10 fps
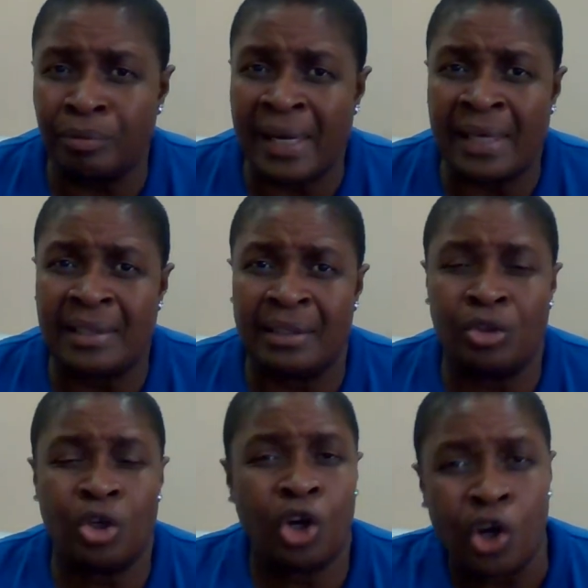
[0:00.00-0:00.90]
red
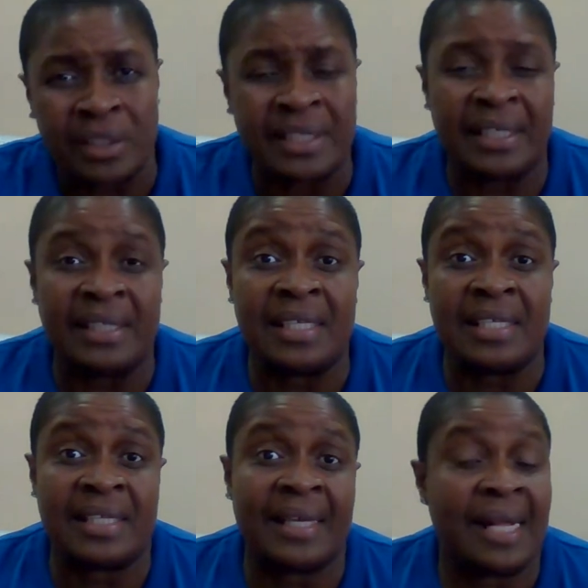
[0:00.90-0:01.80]
and clotting and
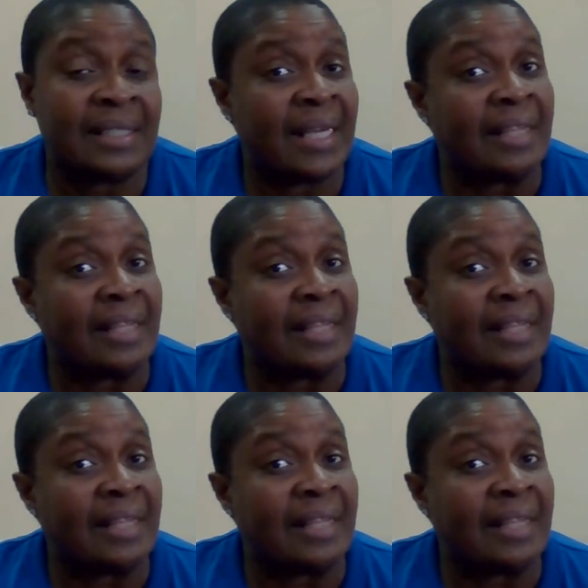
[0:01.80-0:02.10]
things like that.